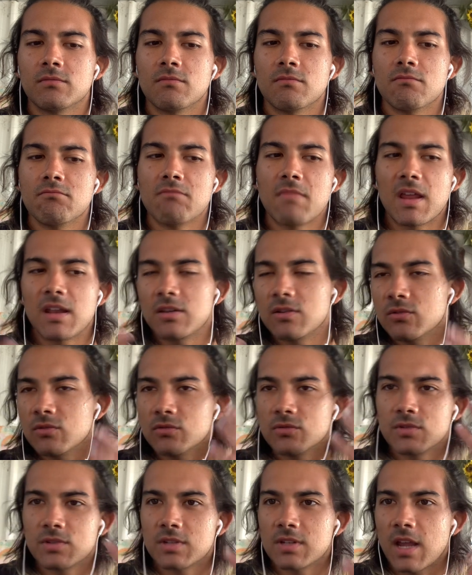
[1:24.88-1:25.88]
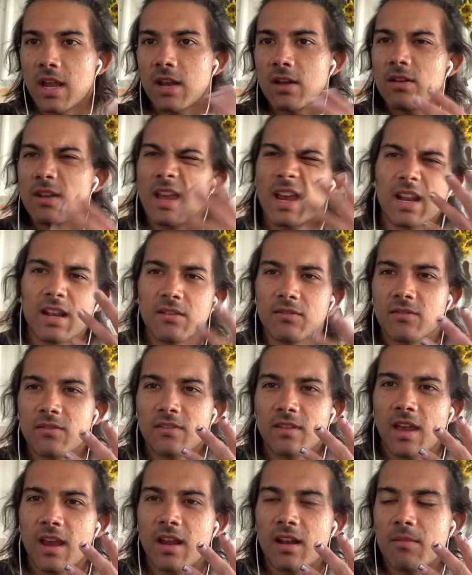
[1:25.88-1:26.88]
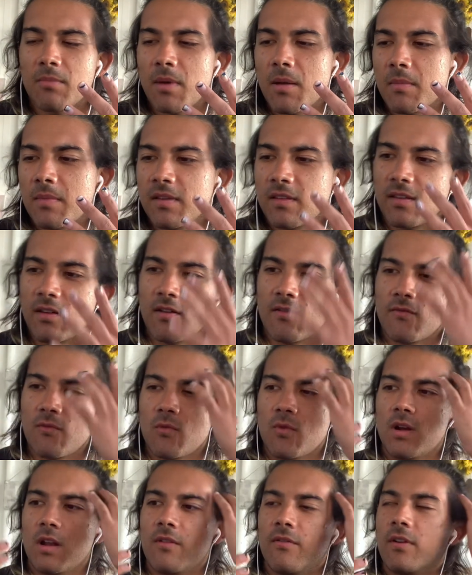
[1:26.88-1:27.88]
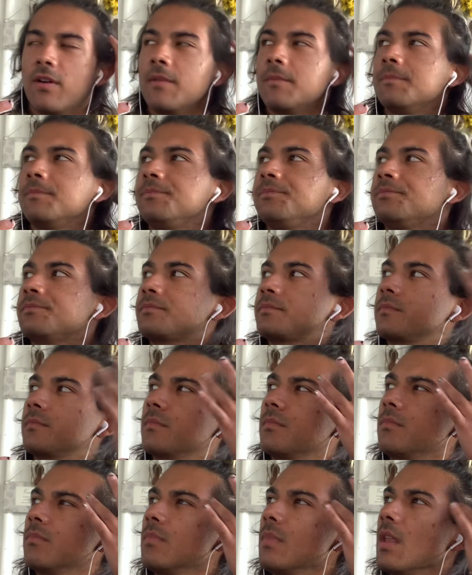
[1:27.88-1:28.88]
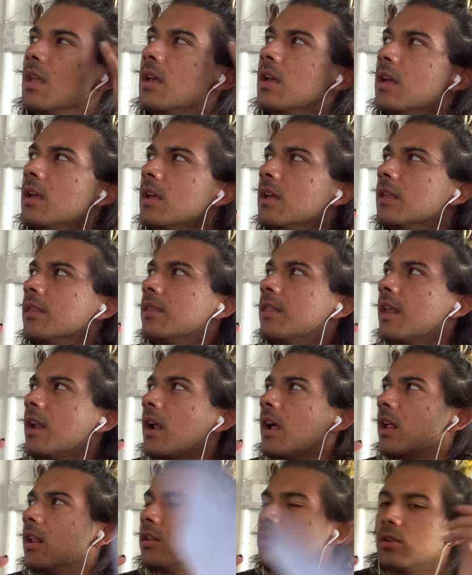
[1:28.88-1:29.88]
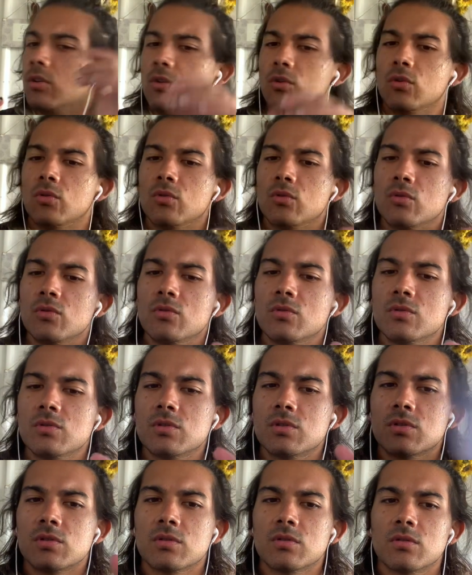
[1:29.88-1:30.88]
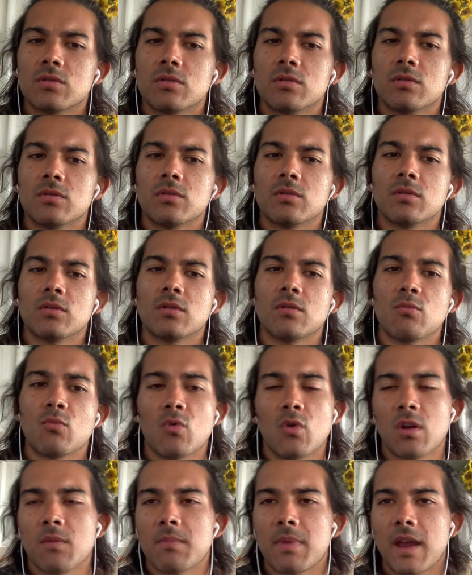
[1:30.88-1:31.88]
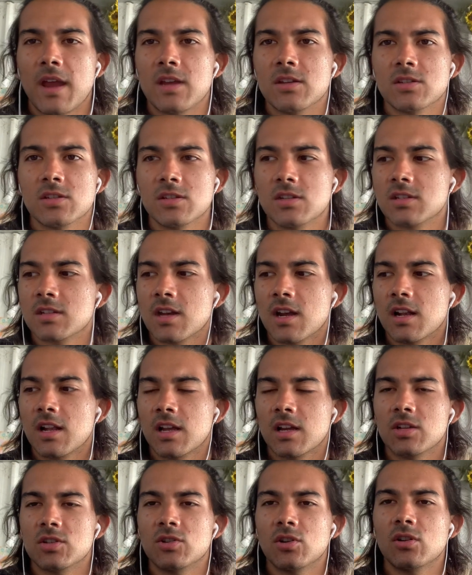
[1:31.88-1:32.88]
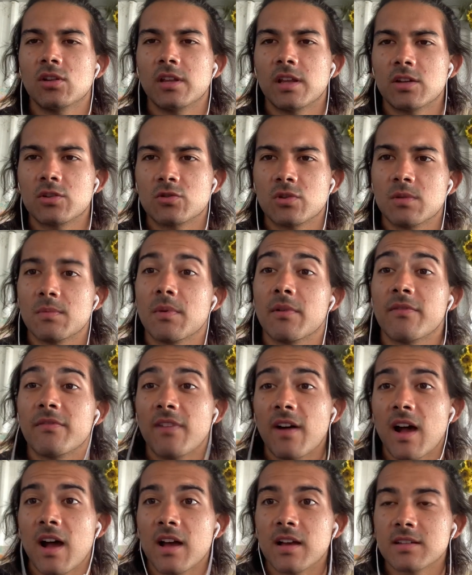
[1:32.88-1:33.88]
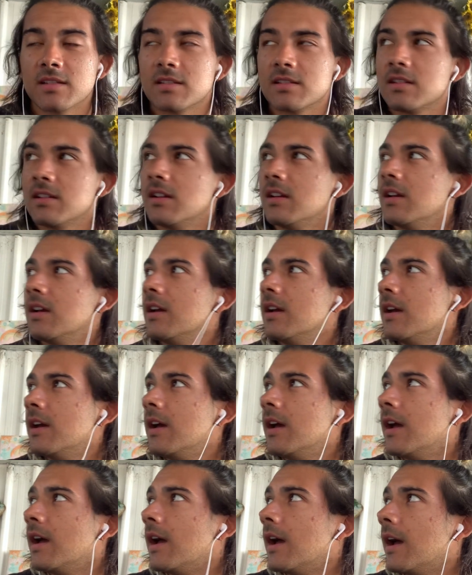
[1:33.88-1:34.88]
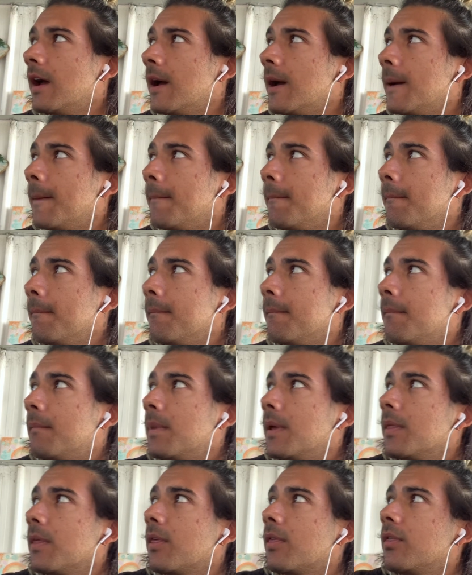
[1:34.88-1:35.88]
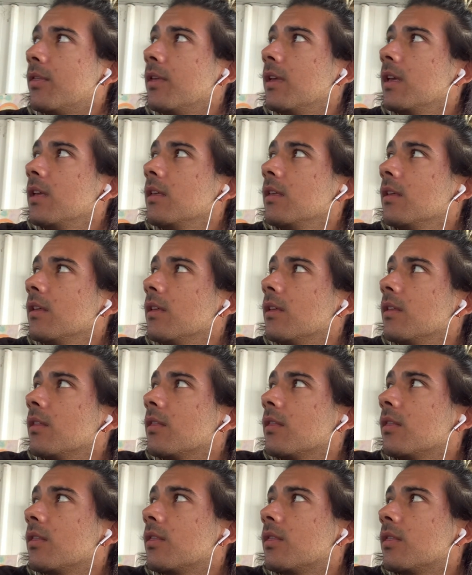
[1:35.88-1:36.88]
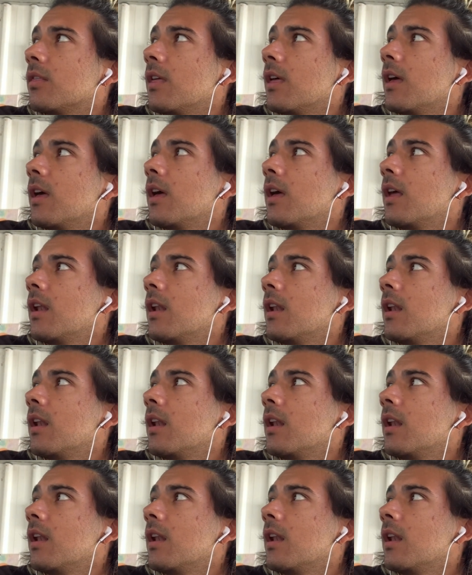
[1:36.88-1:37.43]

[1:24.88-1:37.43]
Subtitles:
mental state, negative state about myself or whatever, that I'll use the morning page as just kind of like a journal entry, but fast. But the thing that